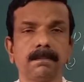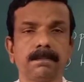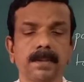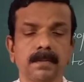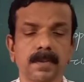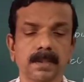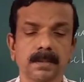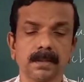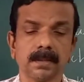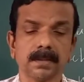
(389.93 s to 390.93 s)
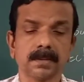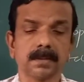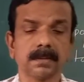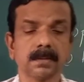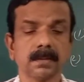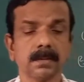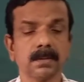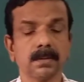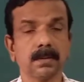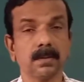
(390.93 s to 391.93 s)
per worker is
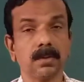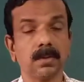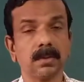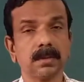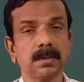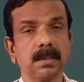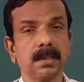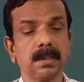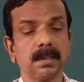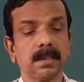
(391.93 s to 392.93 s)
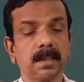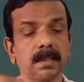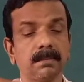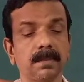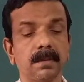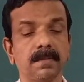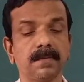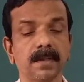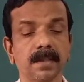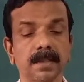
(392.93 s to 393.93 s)
growth in the number of
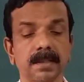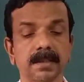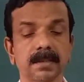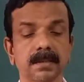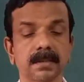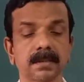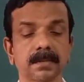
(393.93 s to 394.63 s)
workers.